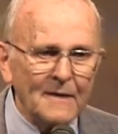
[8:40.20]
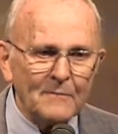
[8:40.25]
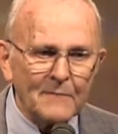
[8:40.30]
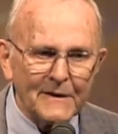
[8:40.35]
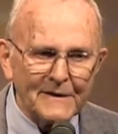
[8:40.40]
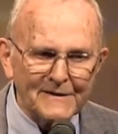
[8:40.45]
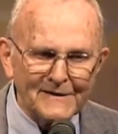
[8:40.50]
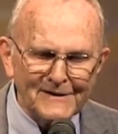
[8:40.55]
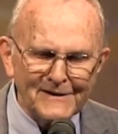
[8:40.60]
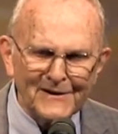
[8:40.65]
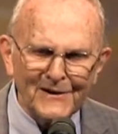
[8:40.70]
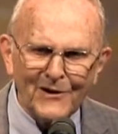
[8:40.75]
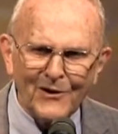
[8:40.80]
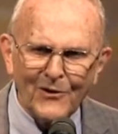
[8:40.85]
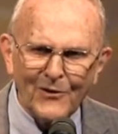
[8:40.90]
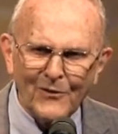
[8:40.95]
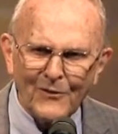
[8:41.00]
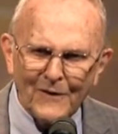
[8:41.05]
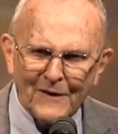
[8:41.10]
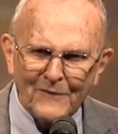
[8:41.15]
But, you
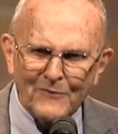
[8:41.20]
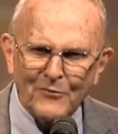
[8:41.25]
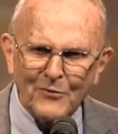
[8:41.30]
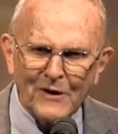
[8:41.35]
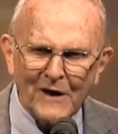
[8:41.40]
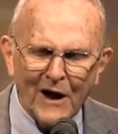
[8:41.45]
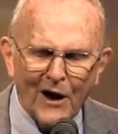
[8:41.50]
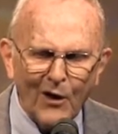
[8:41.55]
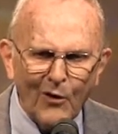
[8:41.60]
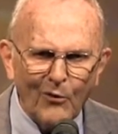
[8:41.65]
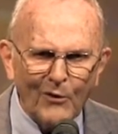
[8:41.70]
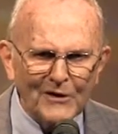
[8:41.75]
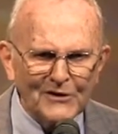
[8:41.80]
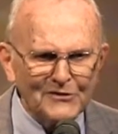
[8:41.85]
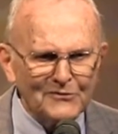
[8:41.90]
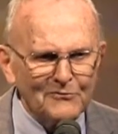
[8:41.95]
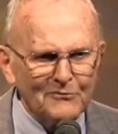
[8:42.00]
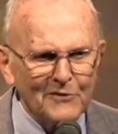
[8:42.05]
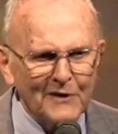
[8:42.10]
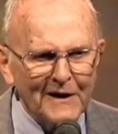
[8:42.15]
know, we
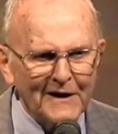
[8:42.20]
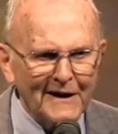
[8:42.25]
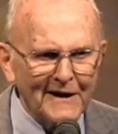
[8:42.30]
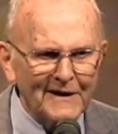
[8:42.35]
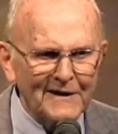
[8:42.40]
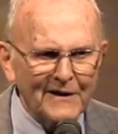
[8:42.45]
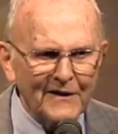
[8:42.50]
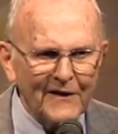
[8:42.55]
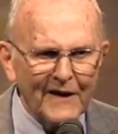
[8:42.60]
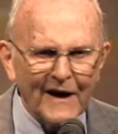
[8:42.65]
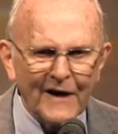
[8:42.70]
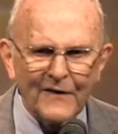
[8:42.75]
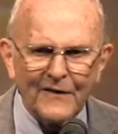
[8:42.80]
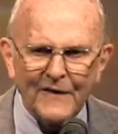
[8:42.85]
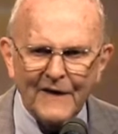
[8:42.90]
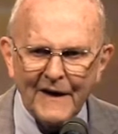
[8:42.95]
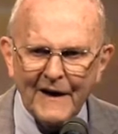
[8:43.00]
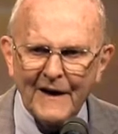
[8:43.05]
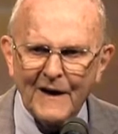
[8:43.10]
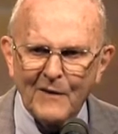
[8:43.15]
always run into that
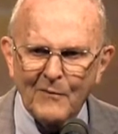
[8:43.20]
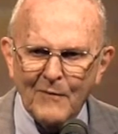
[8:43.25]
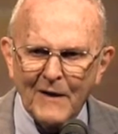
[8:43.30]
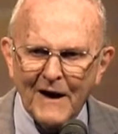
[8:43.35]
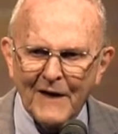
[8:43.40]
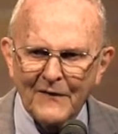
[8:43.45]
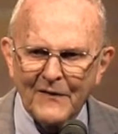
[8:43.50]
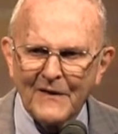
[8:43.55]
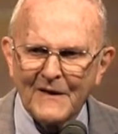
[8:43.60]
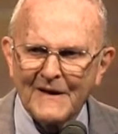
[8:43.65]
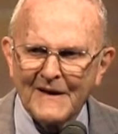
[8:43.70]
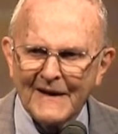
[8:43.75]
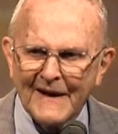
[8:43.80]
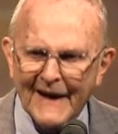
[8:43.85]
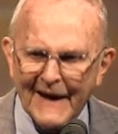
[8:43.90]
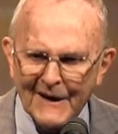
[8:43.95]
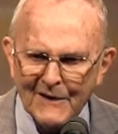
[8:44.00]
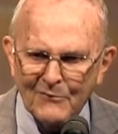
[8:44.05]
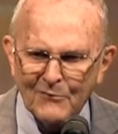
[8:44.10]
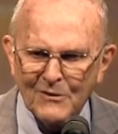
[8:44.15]
thing about
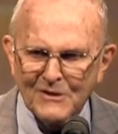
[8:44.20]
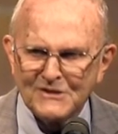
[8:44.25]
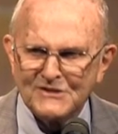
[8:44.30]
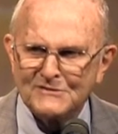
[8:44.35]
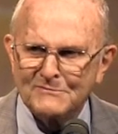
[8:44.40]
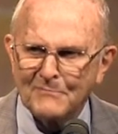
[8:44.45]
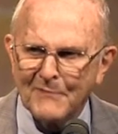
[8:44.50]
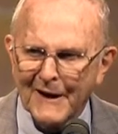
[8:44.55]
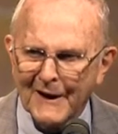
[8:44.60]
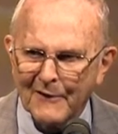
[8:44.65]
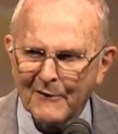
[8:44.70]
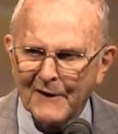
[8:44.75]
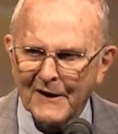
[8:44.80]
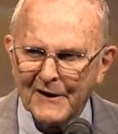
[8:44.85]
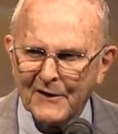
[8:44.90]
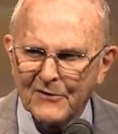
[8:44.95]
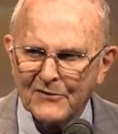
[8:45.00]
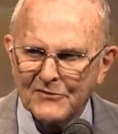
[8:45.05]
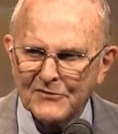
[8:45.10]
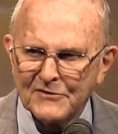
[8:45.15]
language
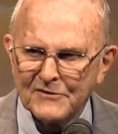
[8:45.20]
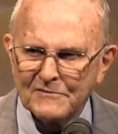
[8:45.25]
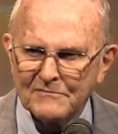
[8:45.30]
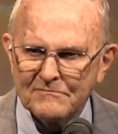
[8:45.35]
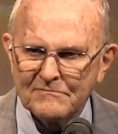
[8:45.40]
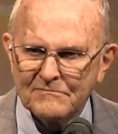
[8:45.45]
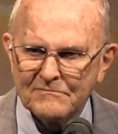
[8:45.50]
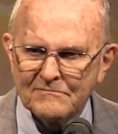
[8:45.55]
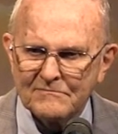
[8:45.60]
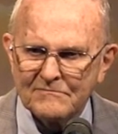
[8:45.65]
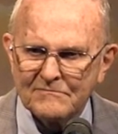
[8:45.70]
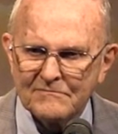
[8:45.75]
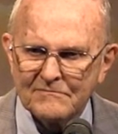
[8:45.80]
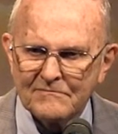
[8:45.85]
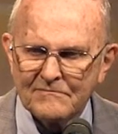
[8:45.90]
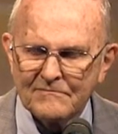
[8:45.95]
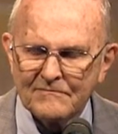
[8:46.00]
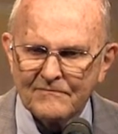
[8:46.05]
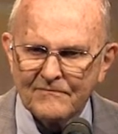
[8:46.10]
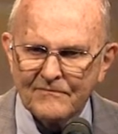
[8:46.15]
barriers.
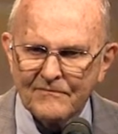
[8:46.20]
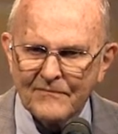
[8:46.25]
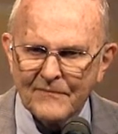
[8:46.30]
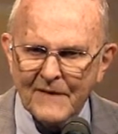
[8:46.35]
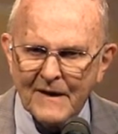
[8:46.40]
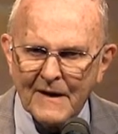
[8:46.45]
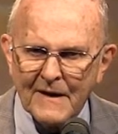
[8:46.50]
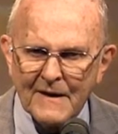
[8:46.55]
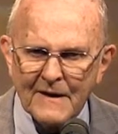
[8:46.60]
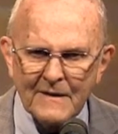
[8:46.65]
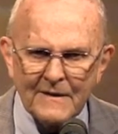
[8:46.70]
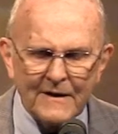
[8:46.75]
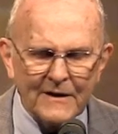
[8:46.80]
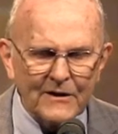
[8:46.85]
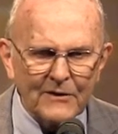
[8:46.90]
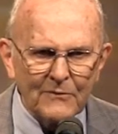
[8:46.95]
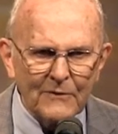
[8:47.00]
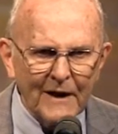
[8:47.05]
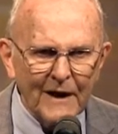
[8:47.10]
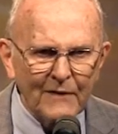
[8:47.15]
The
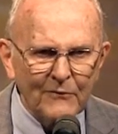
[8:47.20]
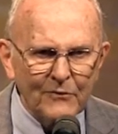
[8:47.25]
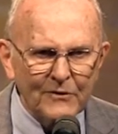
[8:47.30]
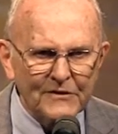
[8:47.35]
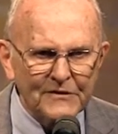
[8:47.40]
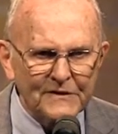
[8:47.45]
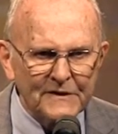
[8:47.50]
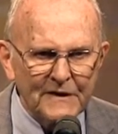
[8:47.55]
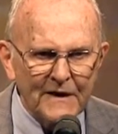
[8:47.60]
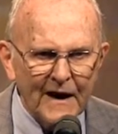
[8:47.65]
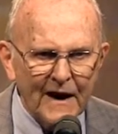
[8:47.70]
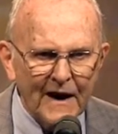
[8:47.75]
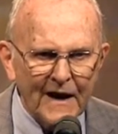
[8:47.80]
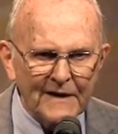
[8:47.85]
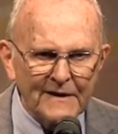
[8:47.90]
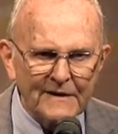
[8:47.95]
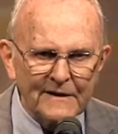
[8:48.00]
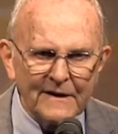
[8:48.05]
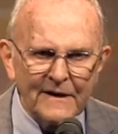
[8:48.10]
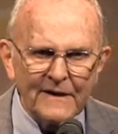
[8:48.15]
Quran was
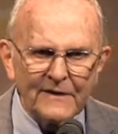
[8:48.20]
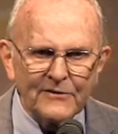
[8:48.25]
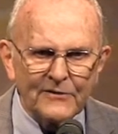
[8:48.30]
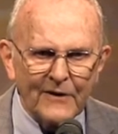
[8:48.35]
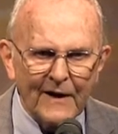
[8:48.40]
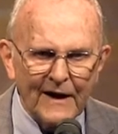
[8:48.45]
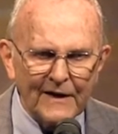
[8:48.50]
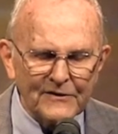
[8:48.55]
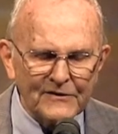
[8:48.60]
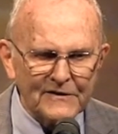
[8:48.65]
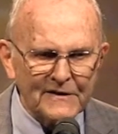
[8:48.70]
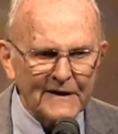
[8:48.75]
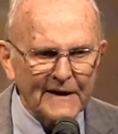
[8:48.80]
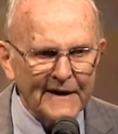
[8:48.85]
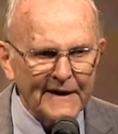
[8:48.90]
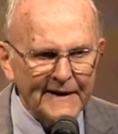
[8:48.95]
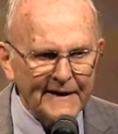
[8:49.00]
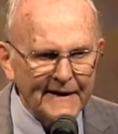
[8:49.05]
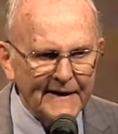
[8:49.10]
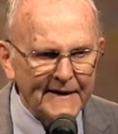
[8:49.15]
not
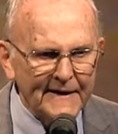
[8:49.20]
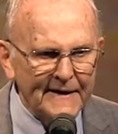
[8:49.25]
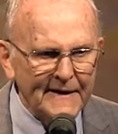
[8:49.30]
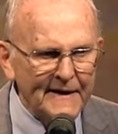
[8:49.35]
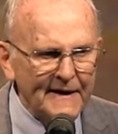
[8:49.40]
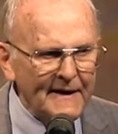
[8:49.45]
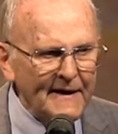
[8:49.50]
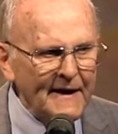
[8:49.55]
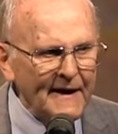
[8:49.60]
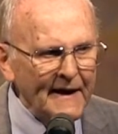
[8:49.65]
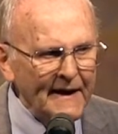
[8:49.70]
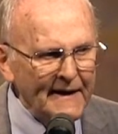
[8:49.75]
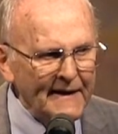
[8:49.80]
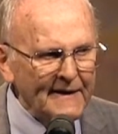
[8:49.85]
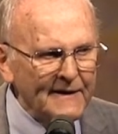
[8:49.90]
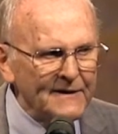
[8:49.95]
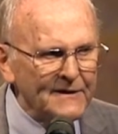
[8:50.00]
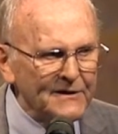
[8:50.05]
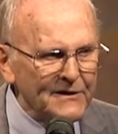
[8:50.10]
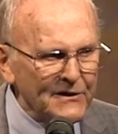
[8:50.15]
translated
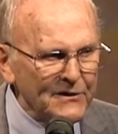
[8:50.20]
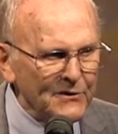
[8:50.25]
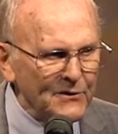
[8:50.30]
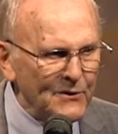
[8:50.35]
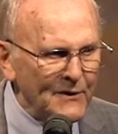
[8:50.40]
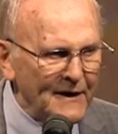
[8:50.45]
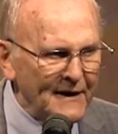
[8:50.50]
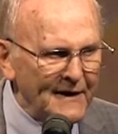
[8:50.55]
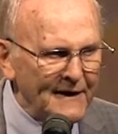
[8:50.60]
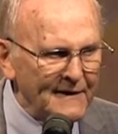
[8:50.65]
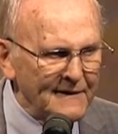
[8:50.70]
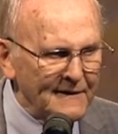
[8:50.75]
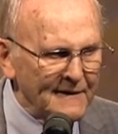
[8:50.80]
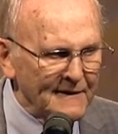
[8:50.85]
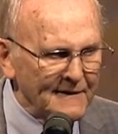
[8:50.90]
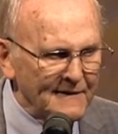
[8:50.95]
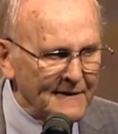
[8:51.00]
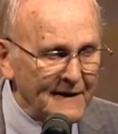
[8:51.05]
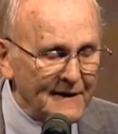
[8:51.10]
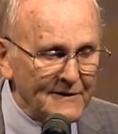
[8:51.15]
into
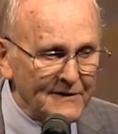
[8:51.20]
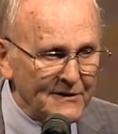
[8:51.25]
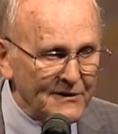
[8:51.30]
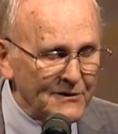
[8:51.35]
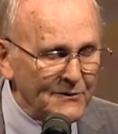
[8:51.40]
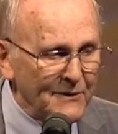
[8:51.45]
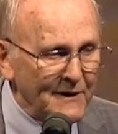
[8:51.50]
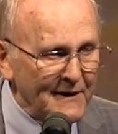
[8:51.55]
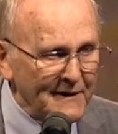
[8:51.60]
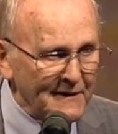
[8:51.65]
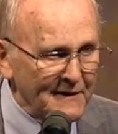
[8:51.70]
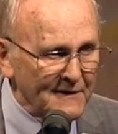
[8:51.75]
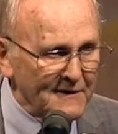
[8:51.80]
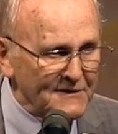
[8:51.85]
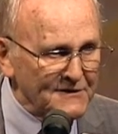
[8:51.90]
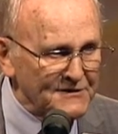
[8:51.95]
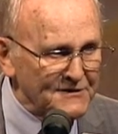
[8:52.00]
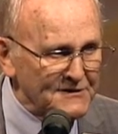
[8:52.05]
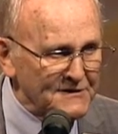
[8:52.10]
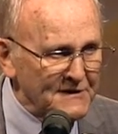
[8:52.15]

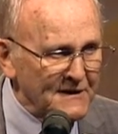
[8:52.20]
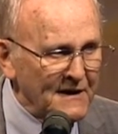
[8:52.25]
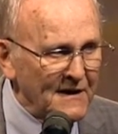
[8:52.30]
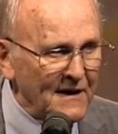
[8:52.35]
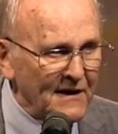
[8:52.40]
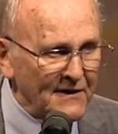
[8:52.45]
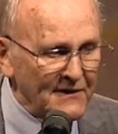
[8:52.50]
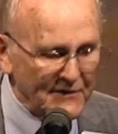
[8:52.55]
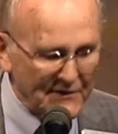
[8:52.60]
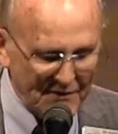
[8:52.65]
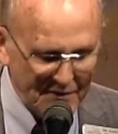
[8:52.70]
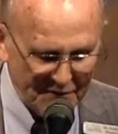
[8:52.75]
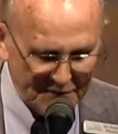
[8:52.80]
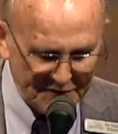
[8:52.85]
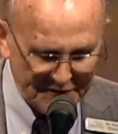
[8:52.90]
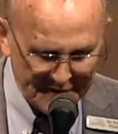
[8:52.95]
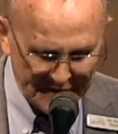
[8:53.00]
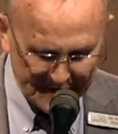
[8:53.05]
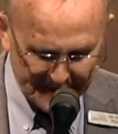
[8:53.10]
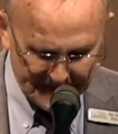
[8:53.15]
English until
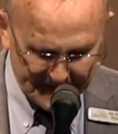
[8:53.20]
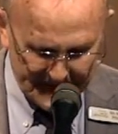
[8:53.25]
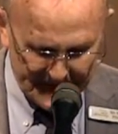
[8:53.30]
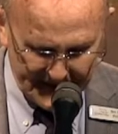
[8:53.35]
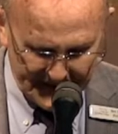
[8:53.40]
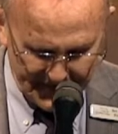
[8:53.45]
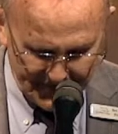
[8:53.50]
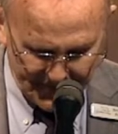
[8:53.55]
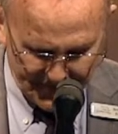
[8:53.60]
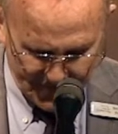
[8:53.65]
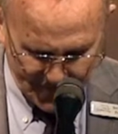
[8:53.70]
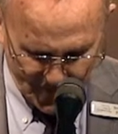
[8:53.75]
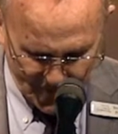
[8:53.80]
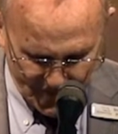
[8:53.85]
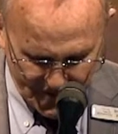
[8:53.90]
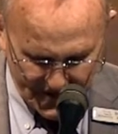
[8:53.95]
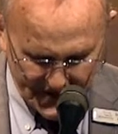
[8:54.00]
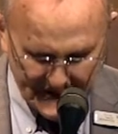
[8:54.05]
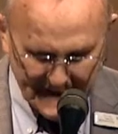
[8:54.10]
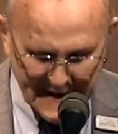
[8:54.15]

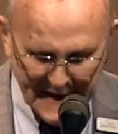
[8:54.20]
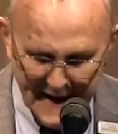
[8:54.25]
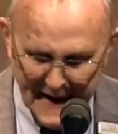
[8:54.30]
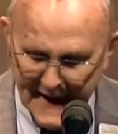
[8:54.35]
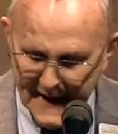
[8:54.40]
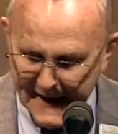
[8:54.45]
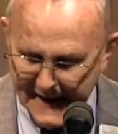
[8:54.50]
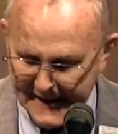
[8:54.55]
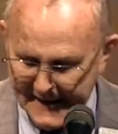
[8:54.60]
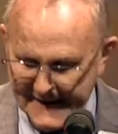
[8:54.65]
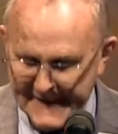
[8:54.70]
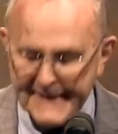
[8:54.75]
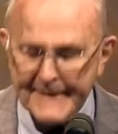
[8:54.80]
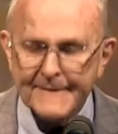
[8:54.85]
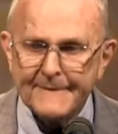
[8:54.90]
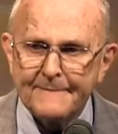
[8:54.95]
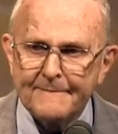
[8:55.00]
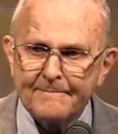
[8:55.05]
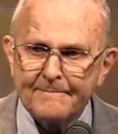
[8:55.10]
1649.